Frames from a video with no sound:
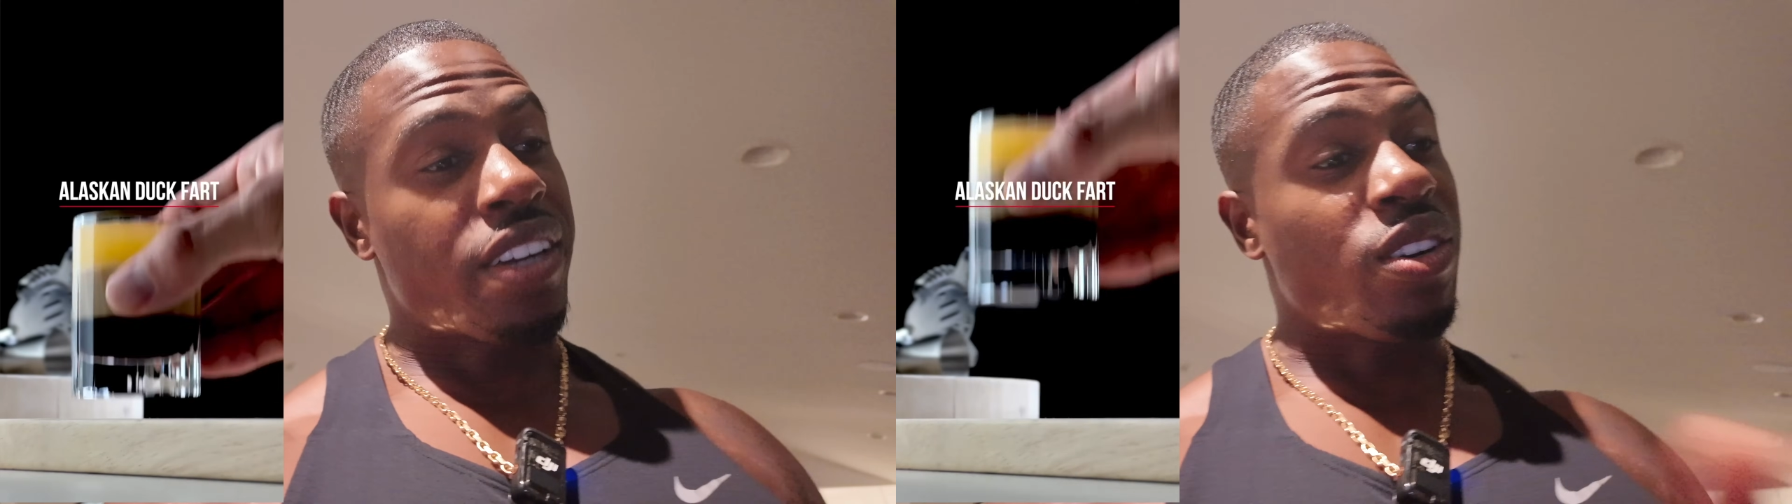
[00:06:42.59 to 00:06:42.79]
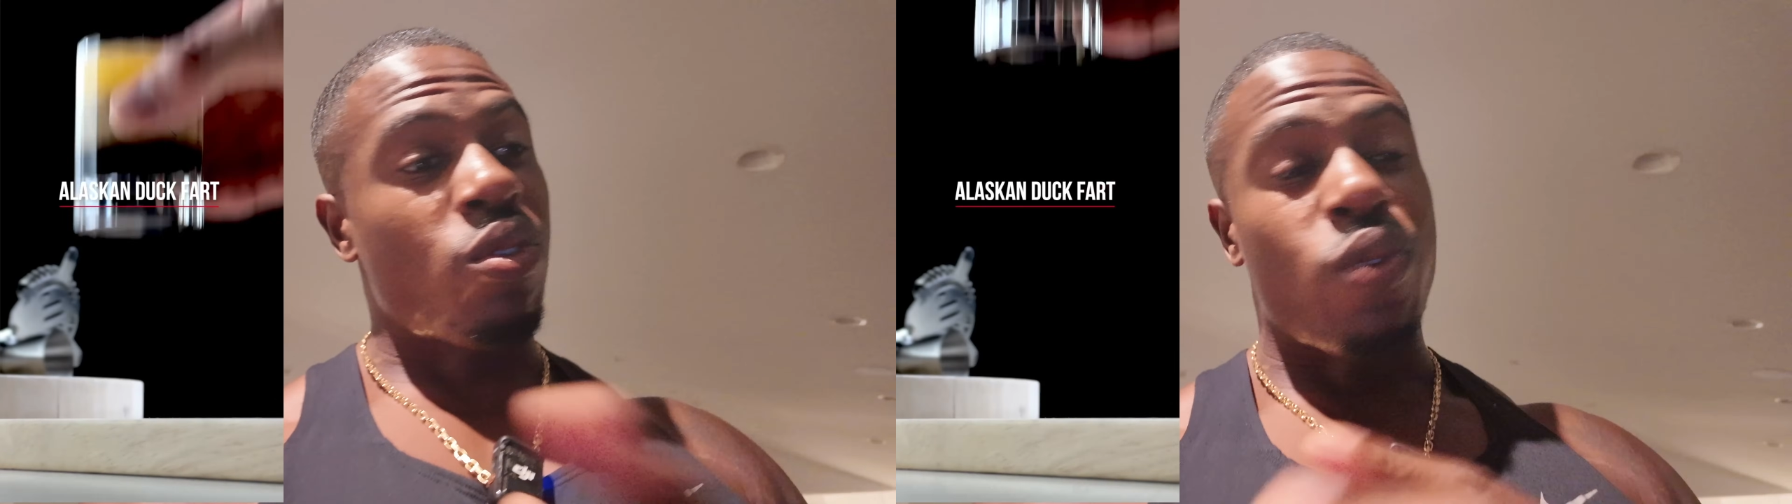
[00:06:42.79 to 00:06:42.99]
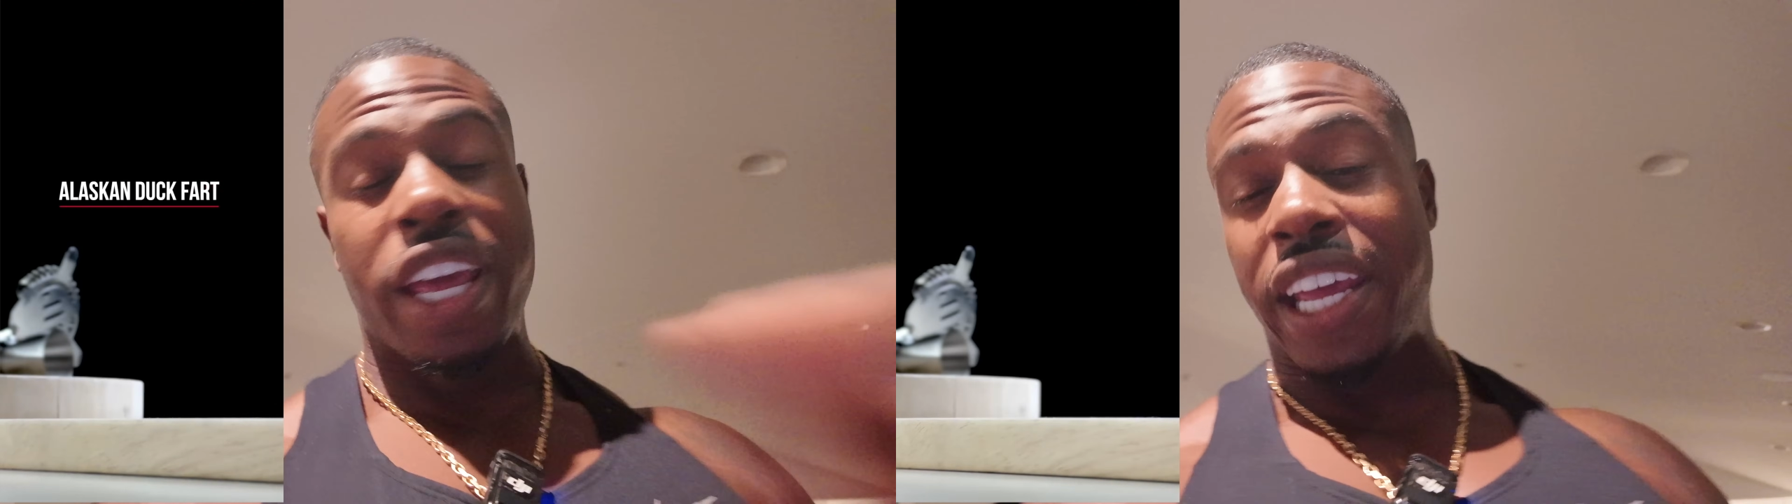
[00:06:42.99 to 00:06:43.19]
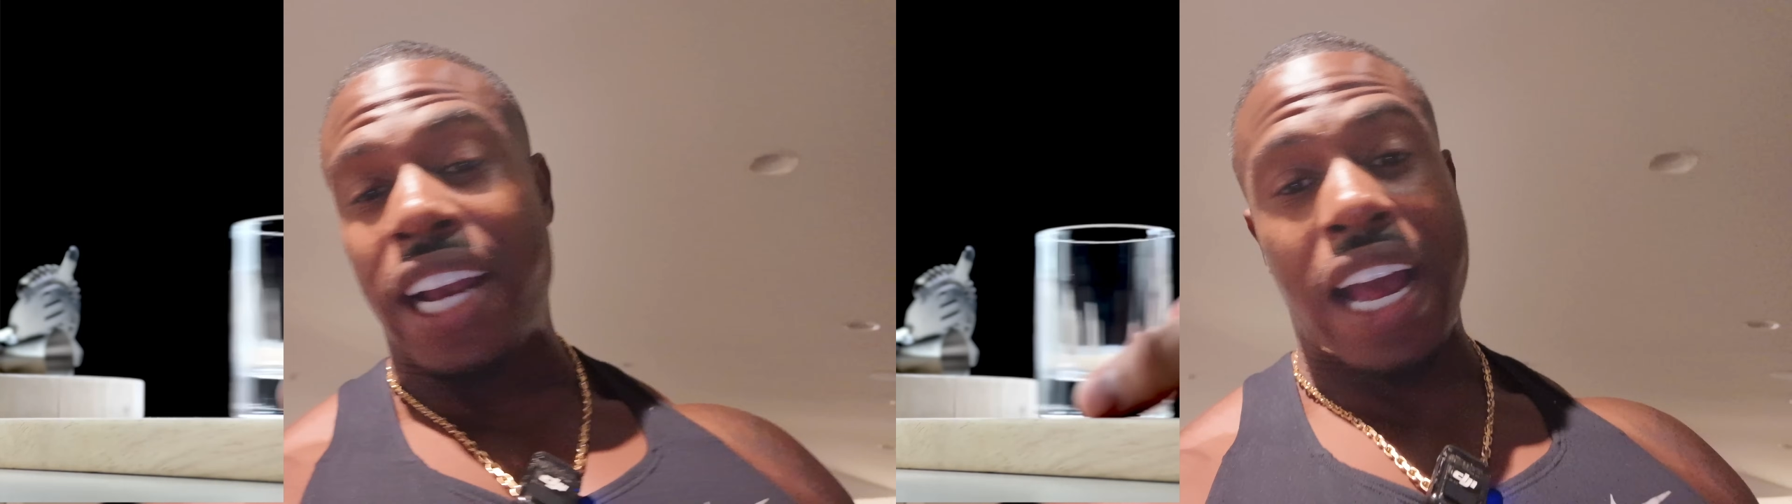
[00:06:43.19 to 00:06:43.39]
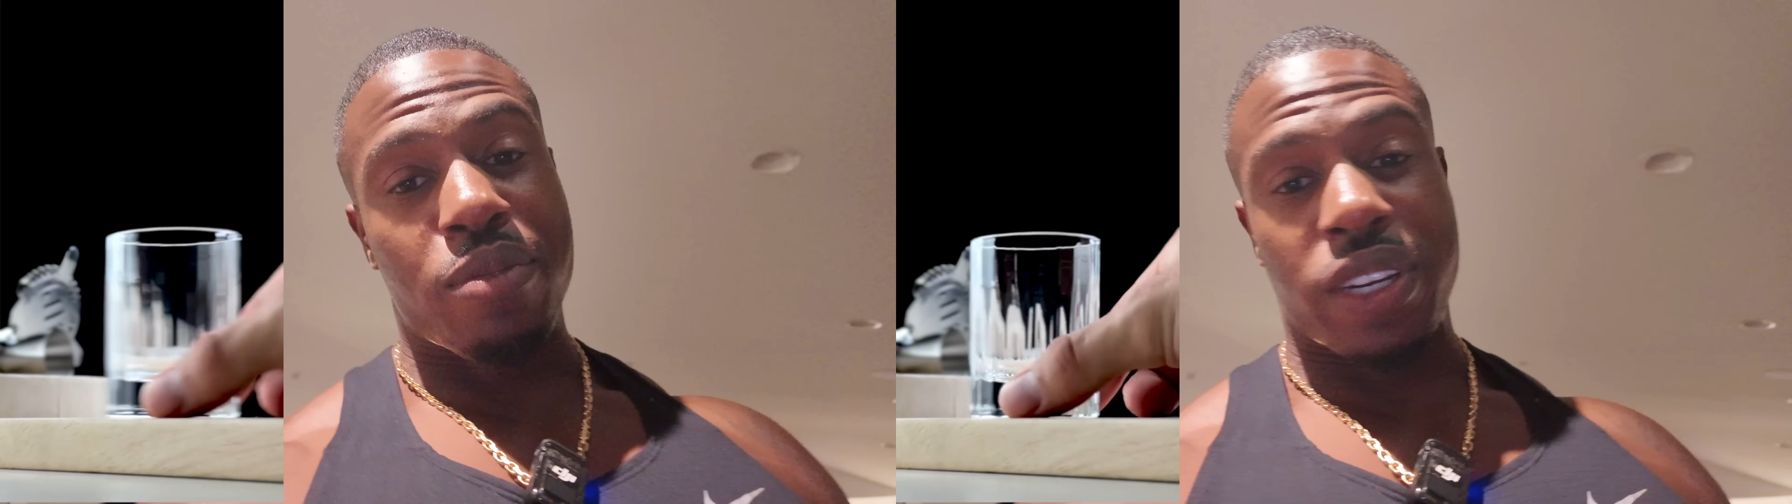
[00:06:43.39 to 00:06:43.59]
I don't know where they're
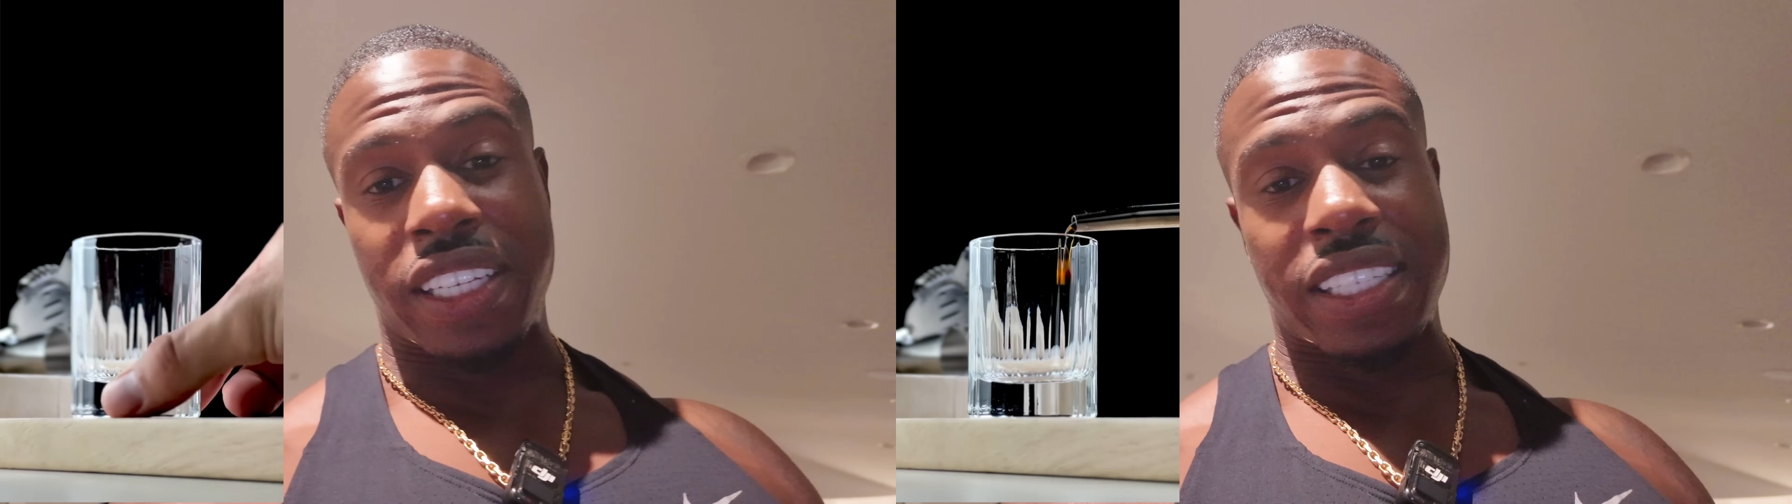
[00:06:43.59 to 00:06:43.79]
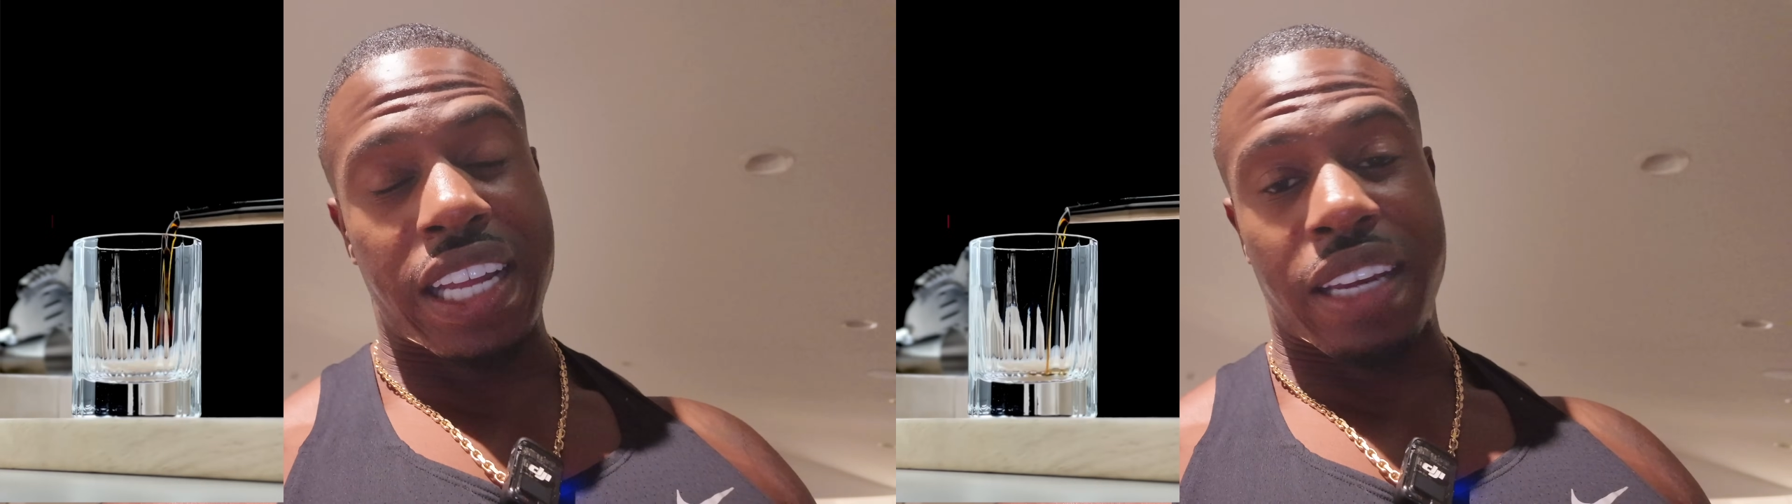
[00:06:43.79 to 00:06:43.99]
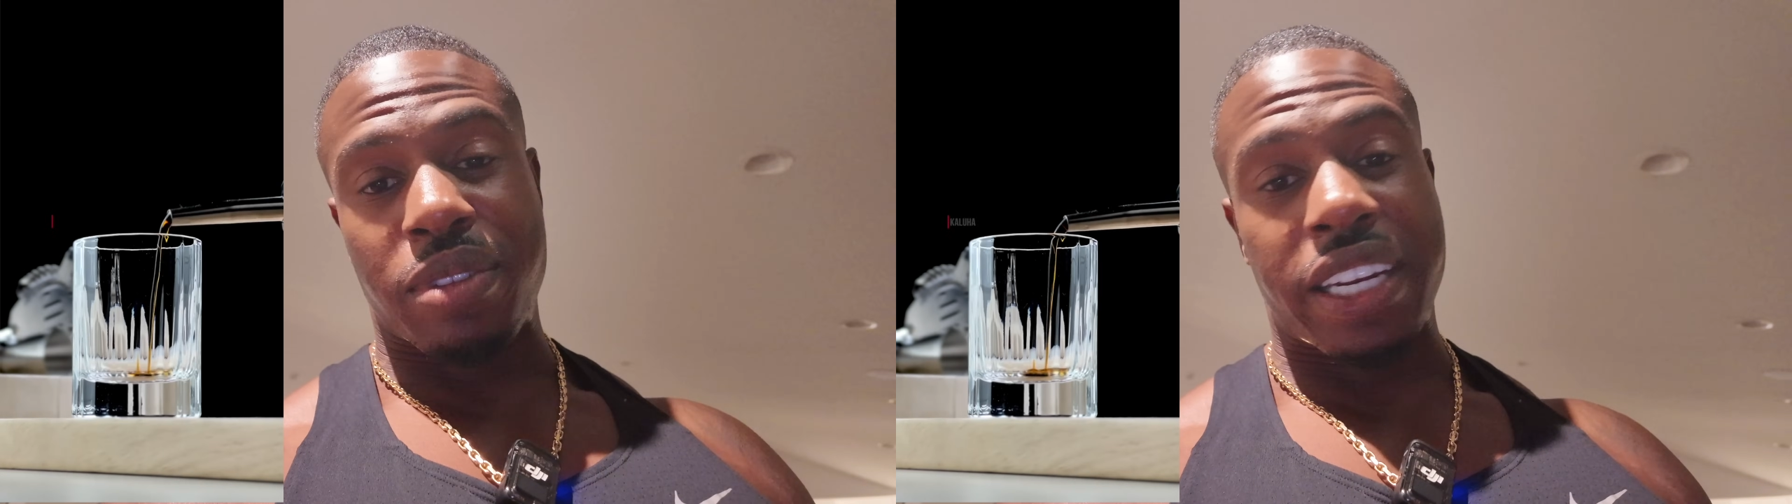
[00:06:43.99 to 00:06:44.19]
going with this name.